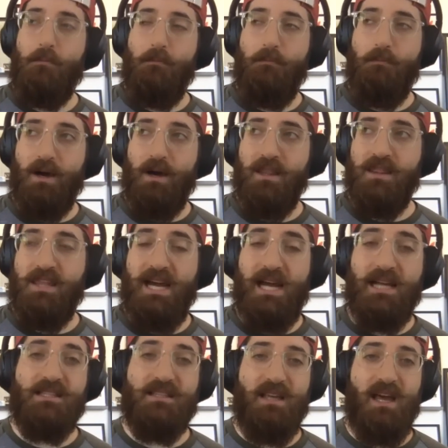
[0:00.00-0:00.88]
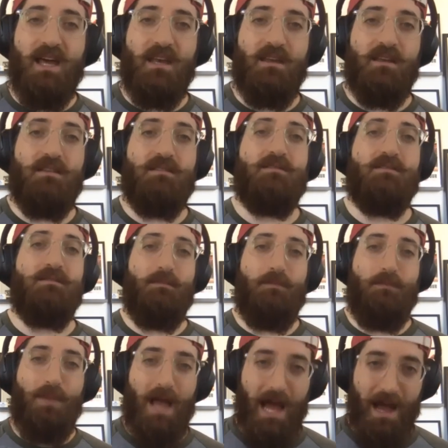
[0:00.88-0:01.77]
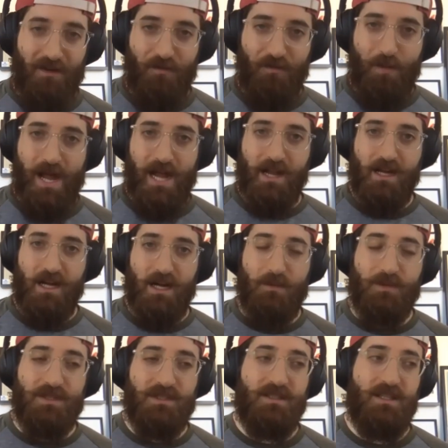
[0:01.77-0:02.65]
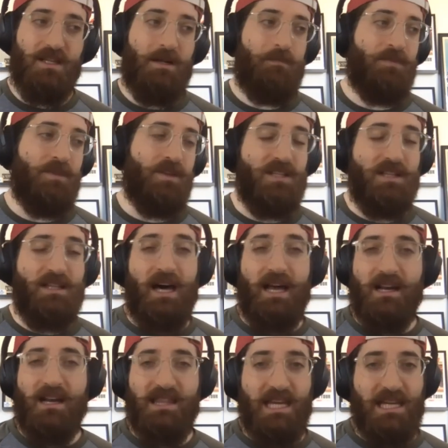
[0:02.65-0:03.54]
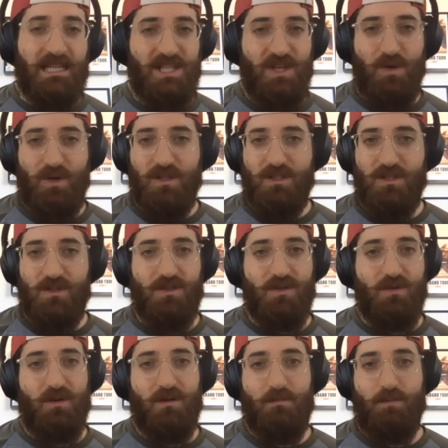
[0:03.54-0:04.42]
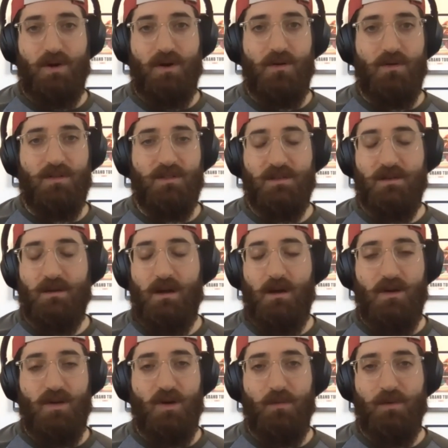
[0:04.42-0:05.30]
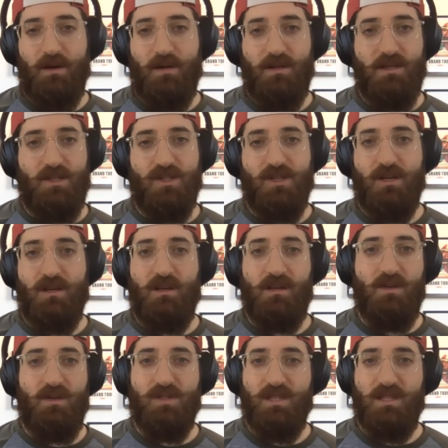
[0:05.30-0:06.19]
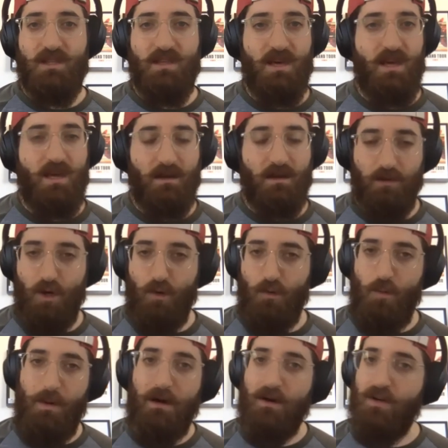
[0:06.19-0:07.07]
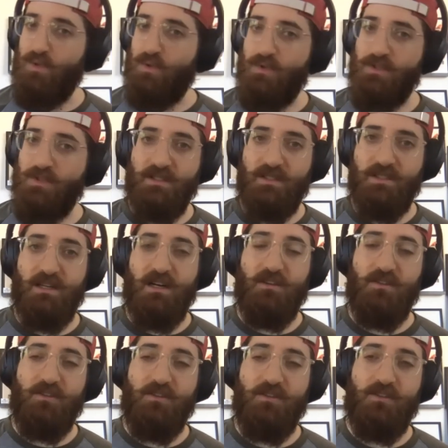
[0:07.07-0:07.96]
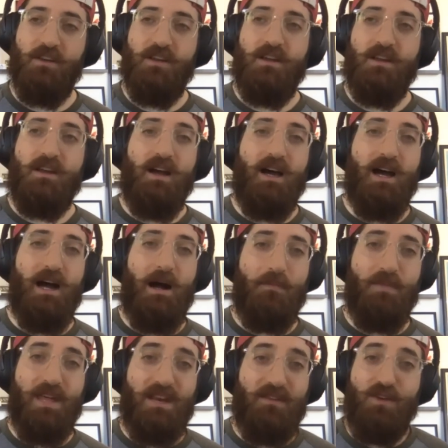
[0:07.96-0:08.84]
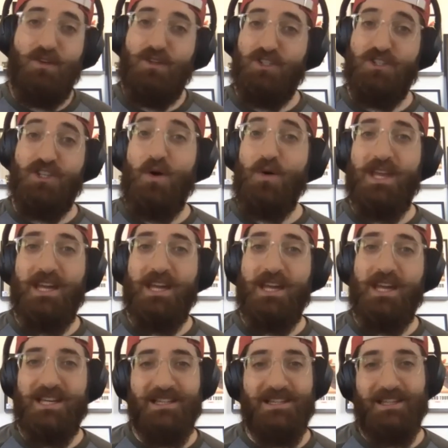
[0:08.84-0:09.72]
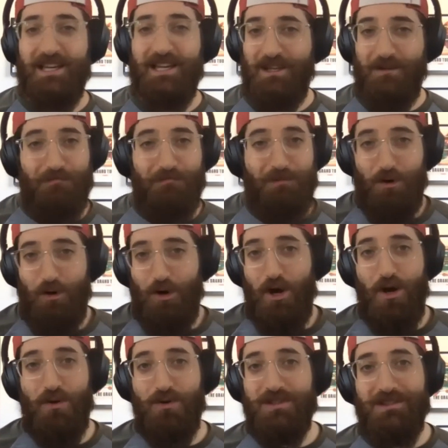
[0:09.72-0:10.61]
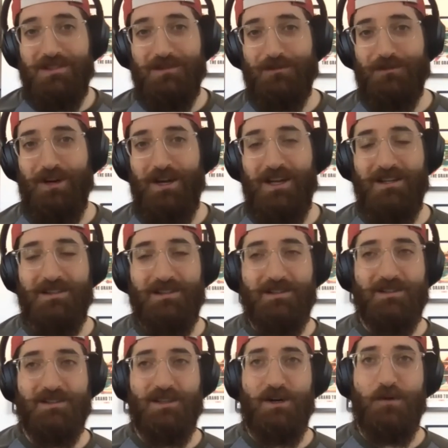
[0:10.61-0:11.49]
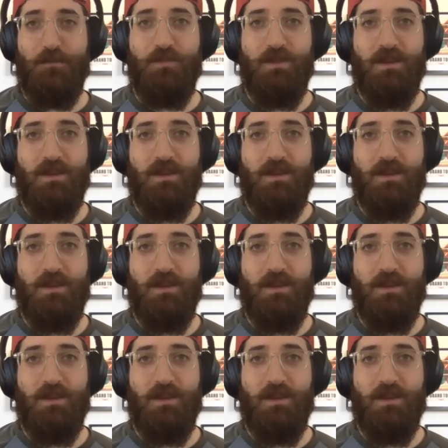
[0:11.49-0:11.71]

But that said, have backups. There's a lot of things that you can do to it in post and Adobe Audition using like, you know, repair tools and stuff, that if you just don't get it, like you're hosed, right? So